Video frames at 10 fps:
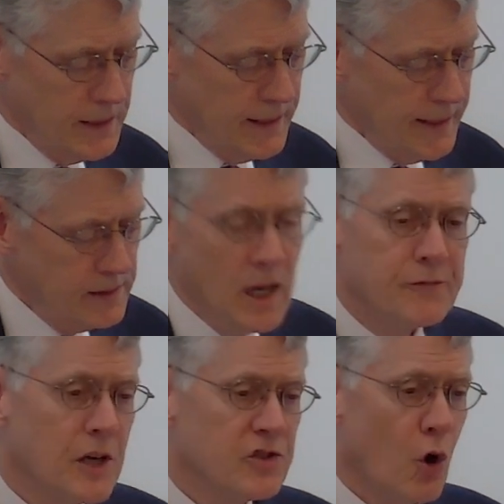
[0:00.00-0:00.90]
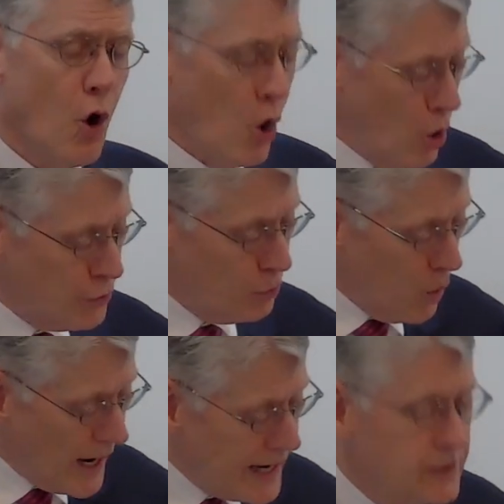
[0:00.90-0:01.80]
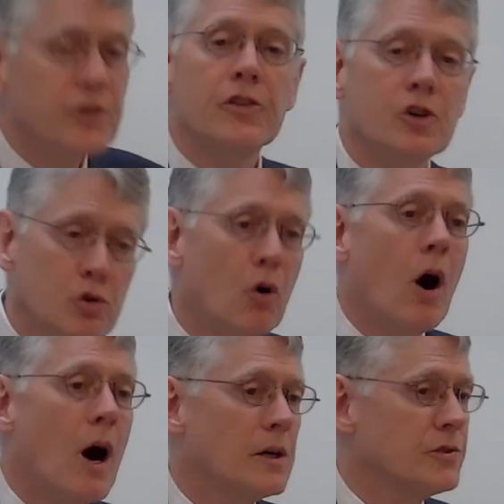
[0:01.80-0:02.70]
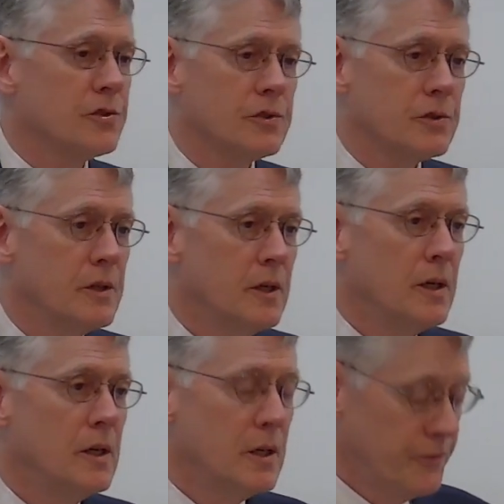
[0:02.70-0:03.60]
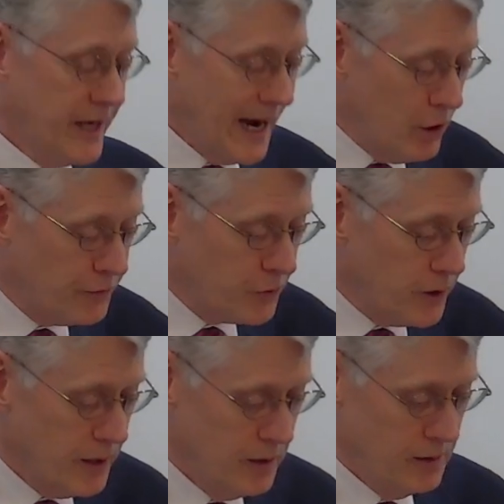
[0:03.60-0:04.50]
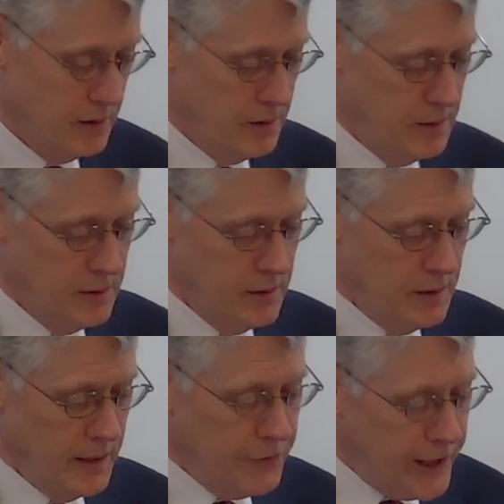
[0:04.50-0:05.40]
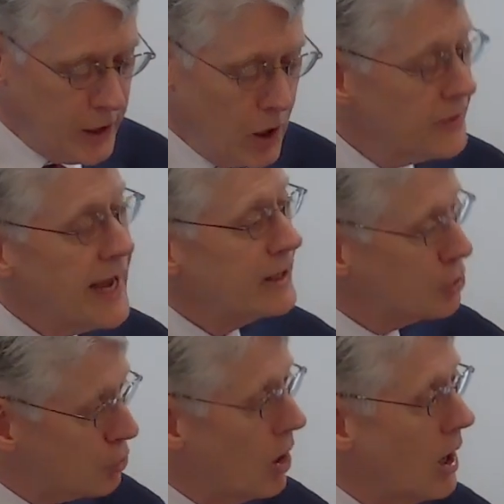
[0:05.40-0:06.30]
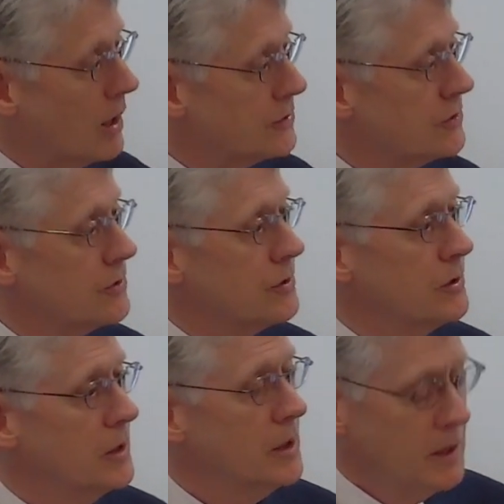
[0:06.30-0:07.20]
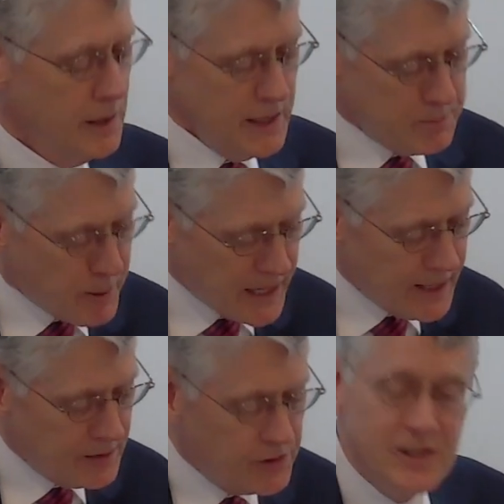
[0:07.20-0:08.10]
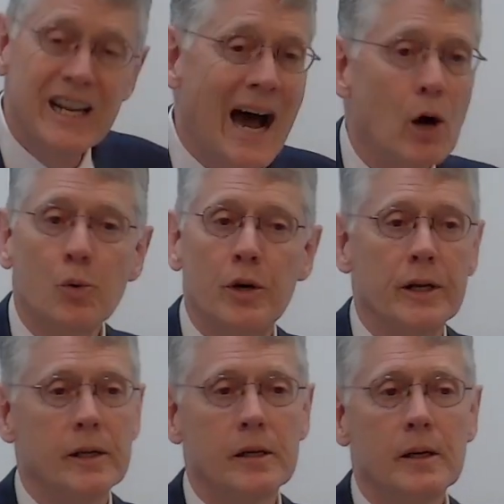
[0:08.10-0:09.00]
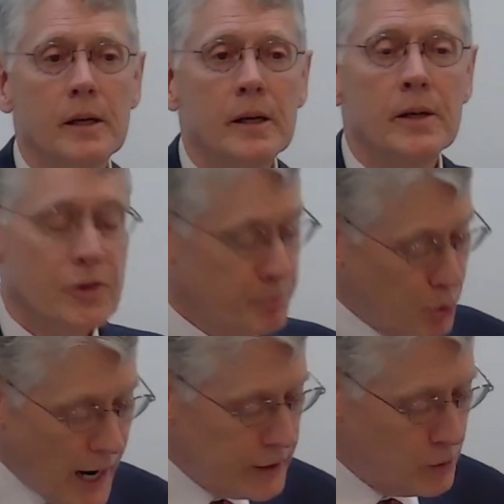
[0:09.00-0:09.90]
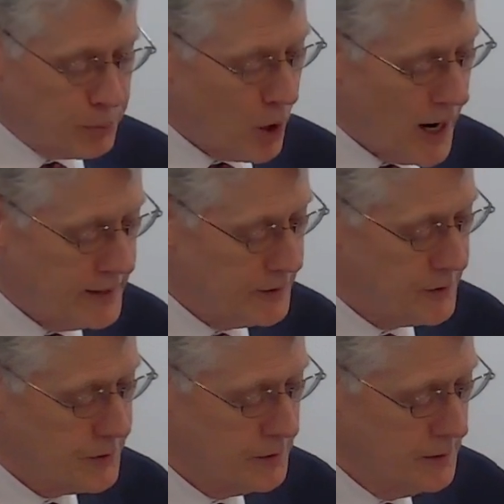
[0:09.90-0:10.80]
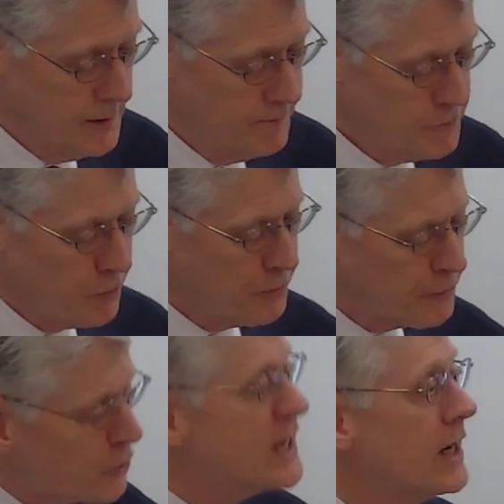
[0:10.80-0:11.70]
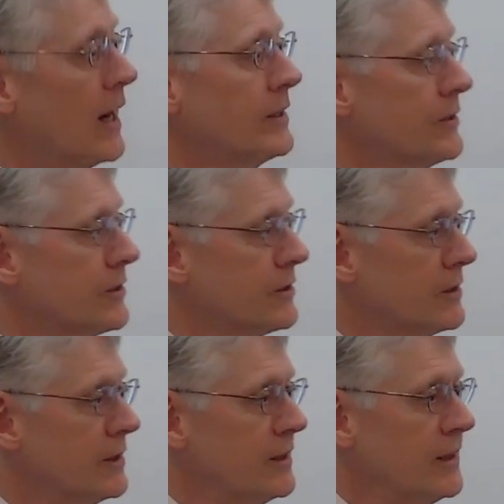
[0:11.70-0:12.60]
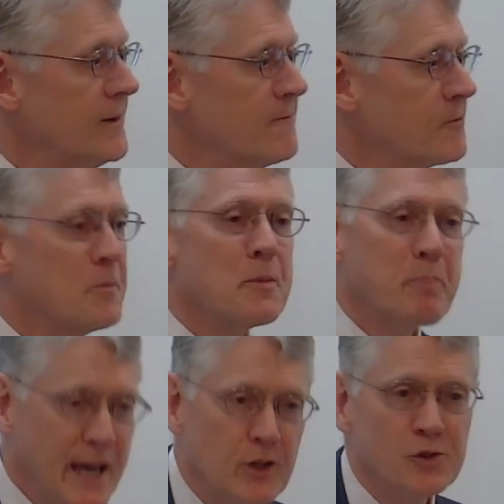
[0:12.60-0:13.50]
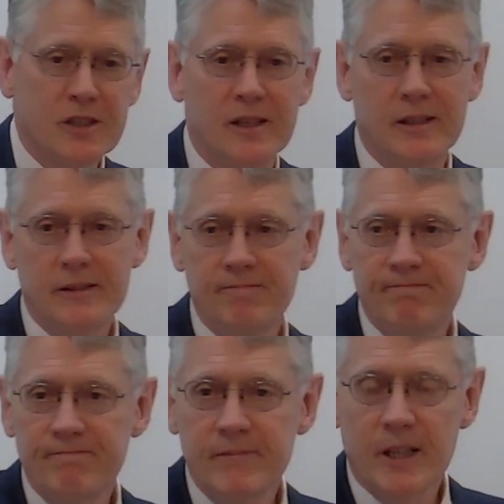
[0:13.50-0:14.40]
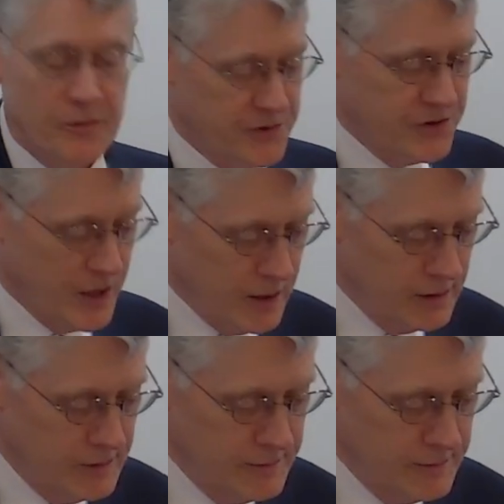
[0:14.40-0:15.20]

He loved us all the way to the cross of Calvary. And there on that cross, he paid the dowry, the bridal price, to free us from the penalty of sin.